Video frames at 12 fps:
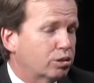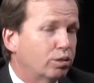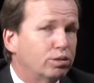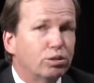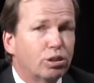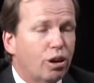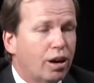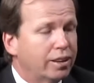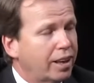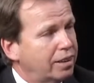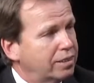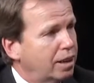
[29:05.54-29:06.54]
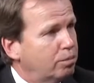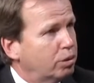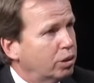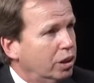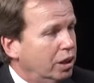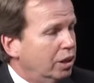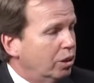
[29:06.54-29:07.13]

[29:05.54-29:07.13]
So if you call that number